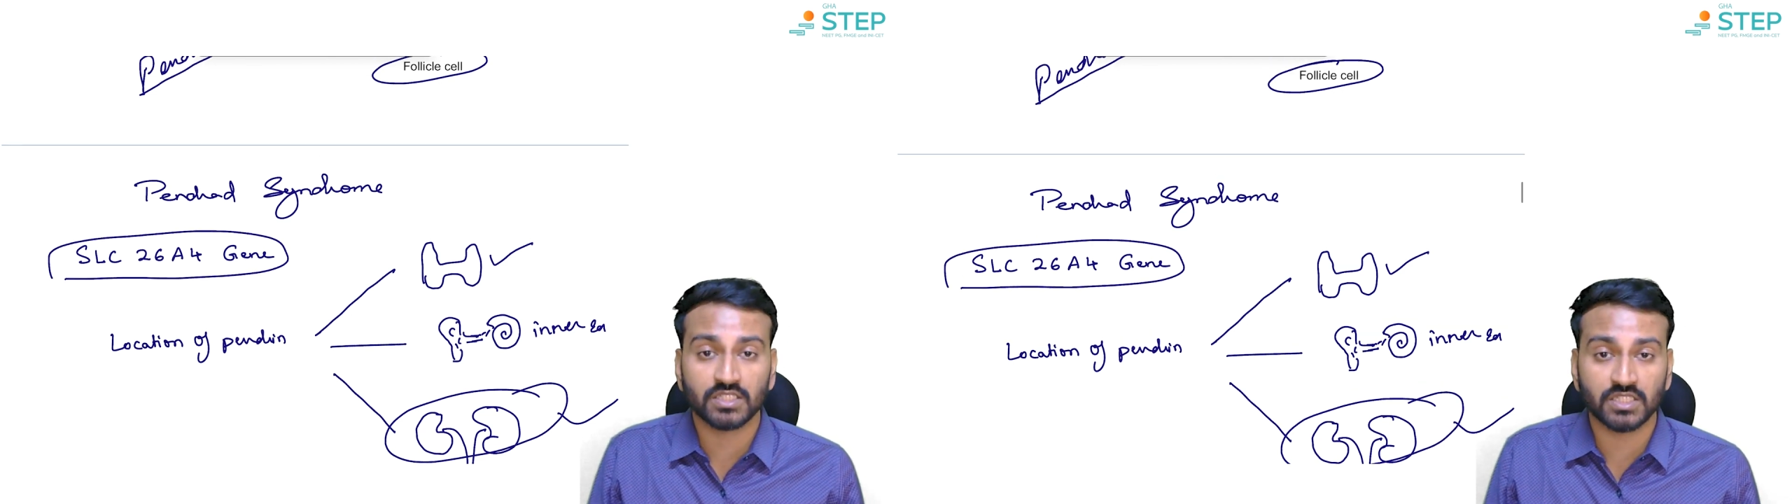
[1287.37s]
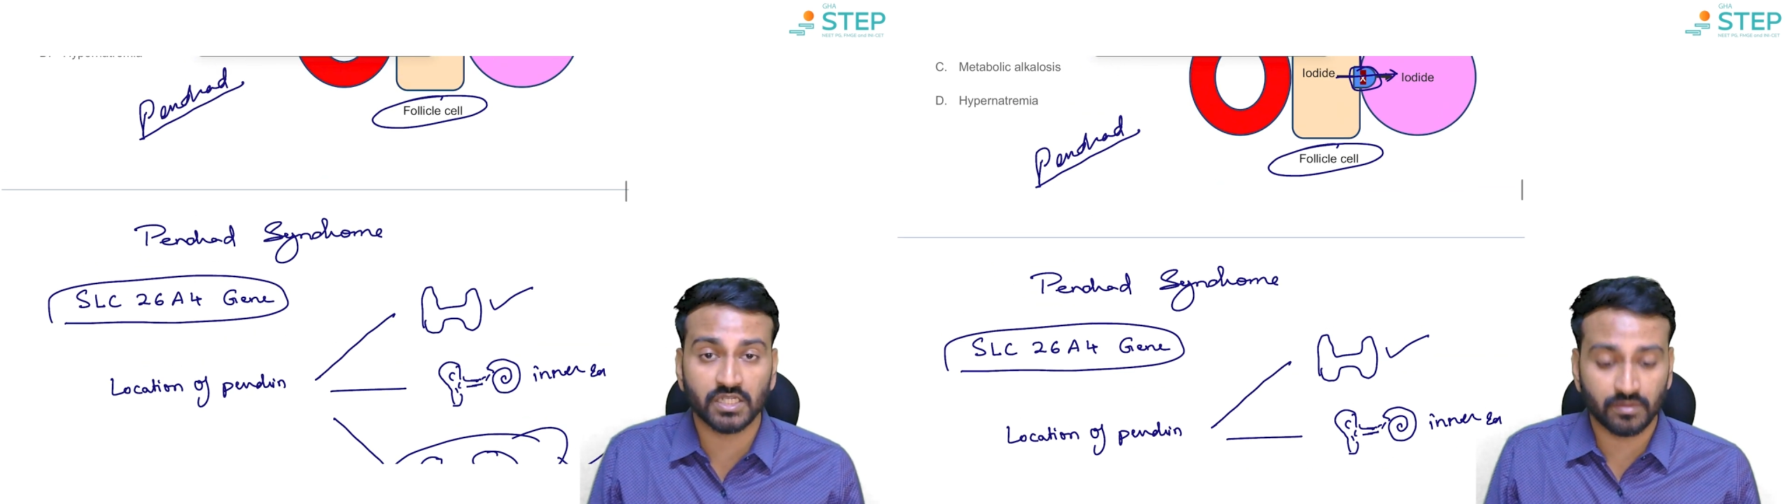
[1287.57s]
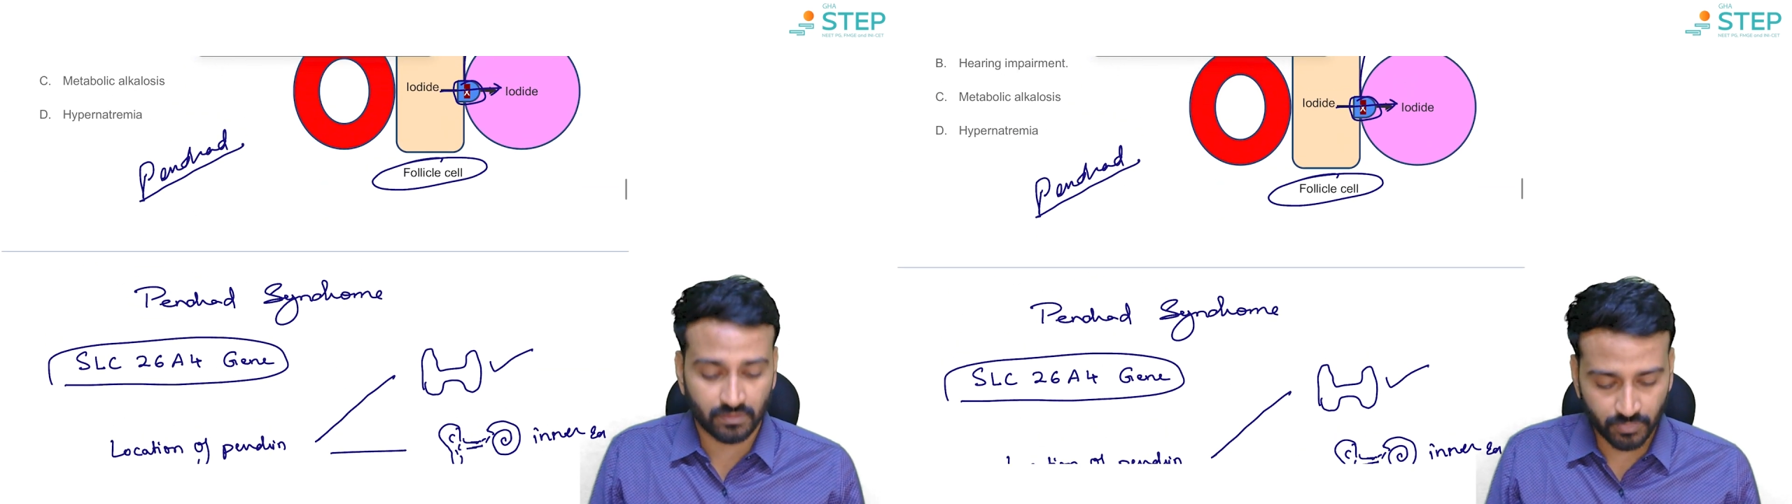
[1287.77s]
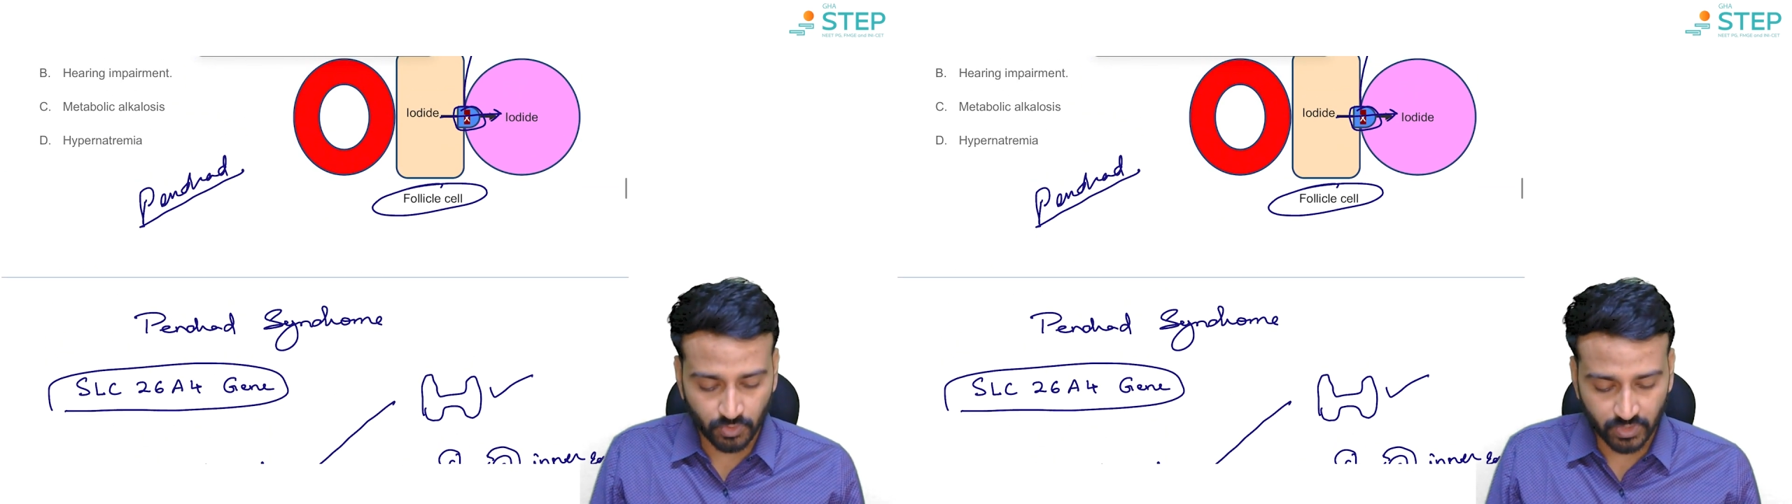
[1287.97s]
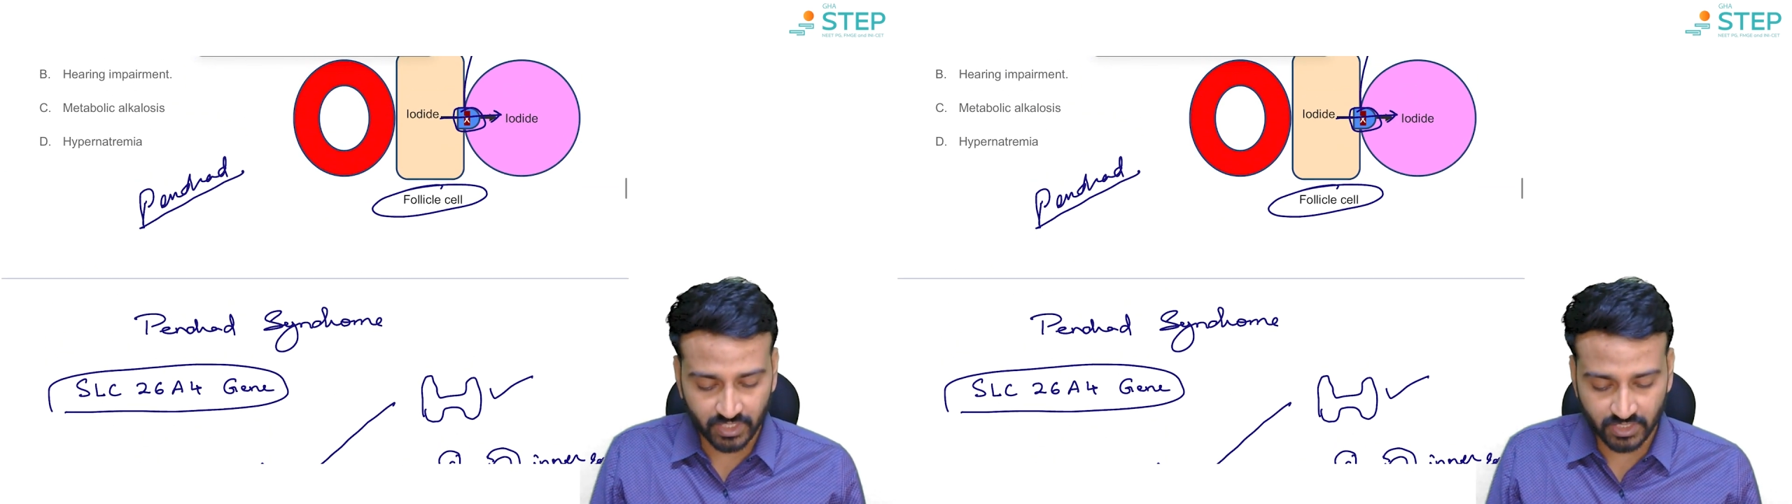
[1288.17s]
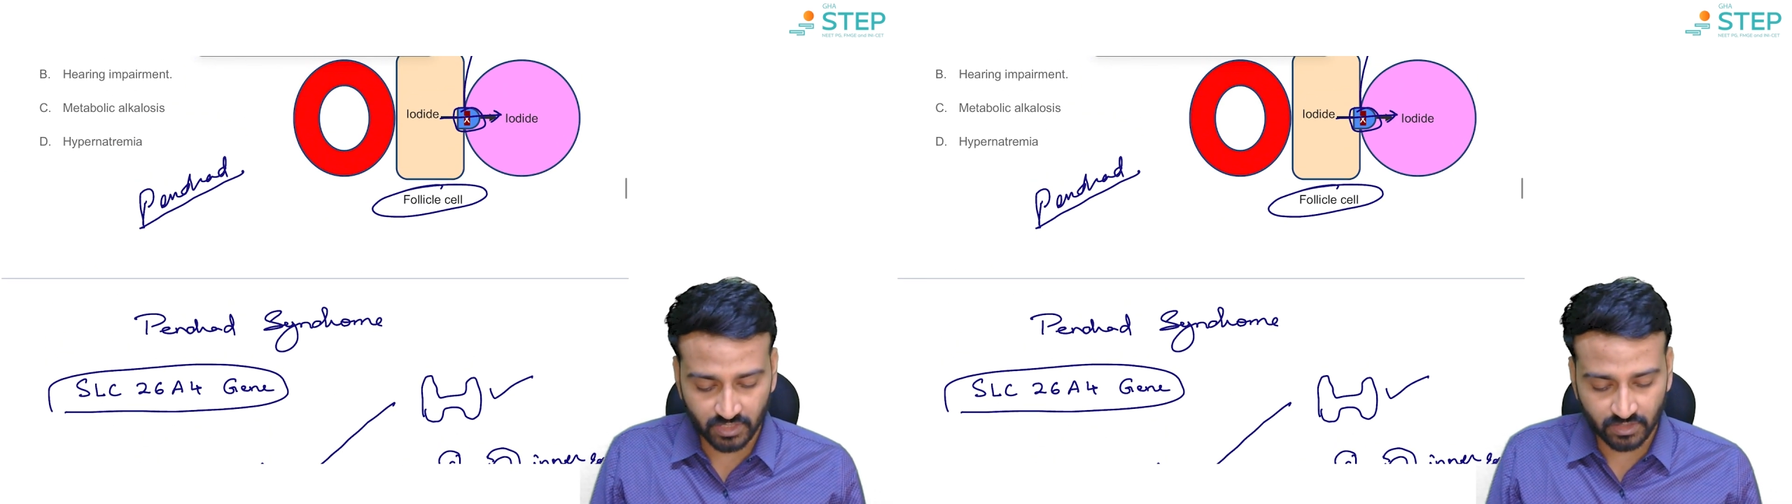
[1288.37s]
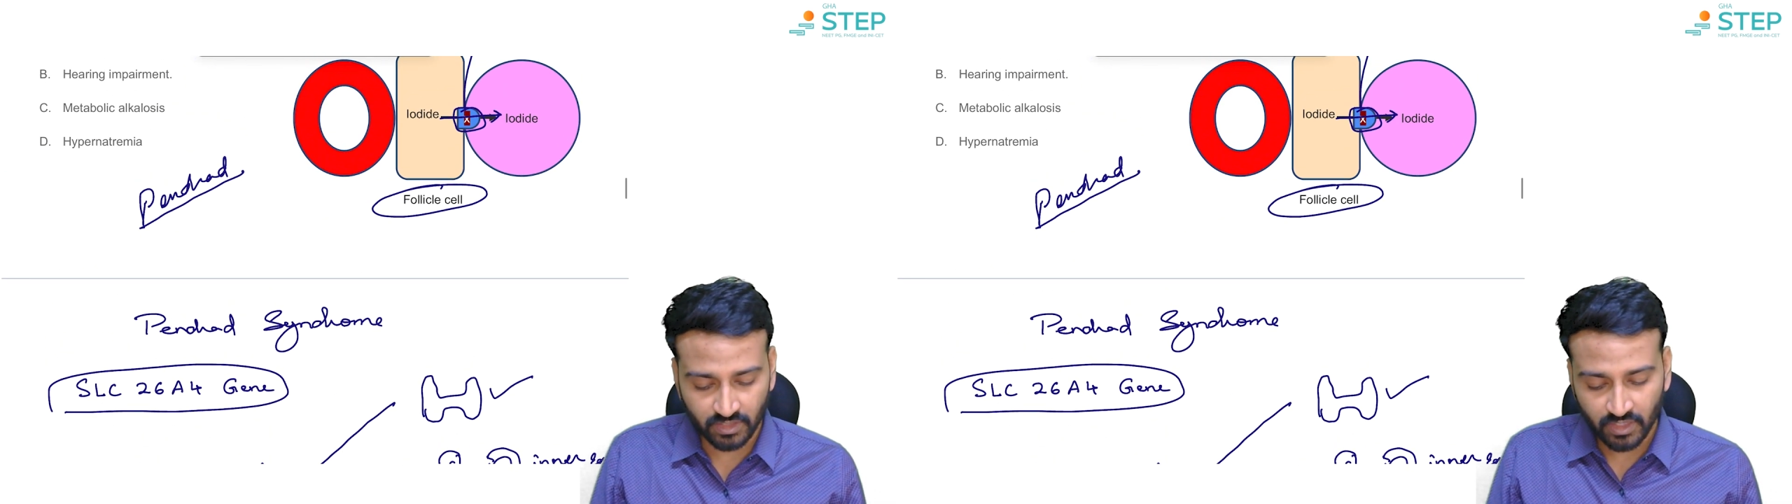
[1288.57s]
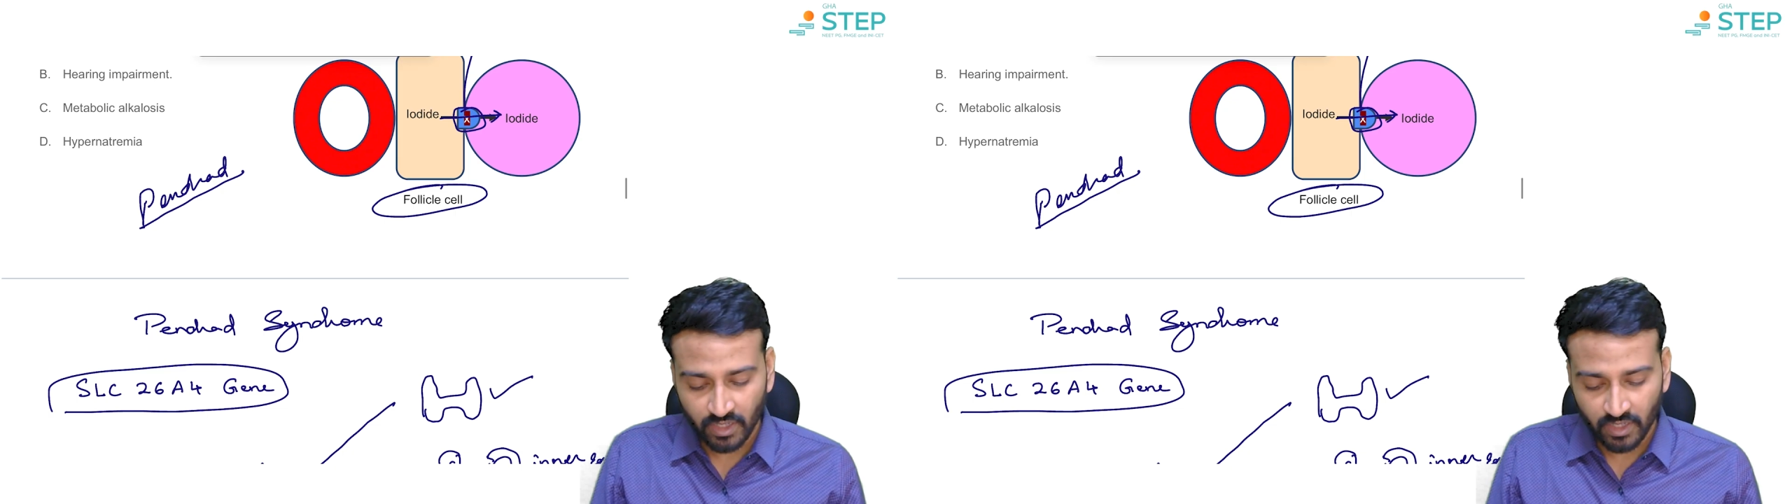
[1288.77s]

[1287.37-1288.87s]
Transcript: gene mutation.